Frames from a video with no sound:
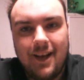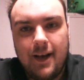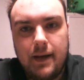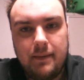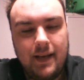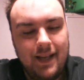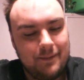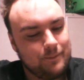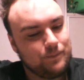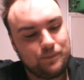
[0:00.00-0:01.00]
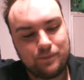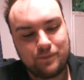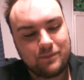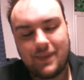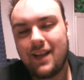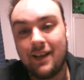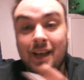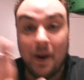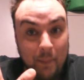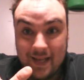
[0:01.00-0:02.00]
I mean,
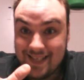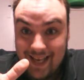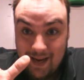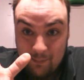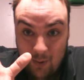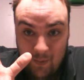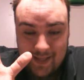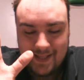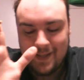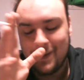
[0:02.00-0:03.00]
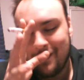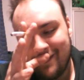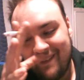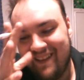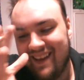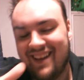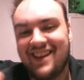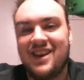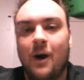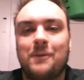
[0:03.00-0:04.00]
and I'm not saying I'm going to.
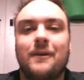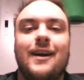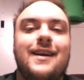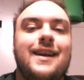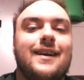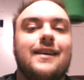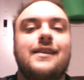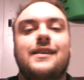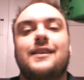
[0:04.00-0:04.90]
No threat here.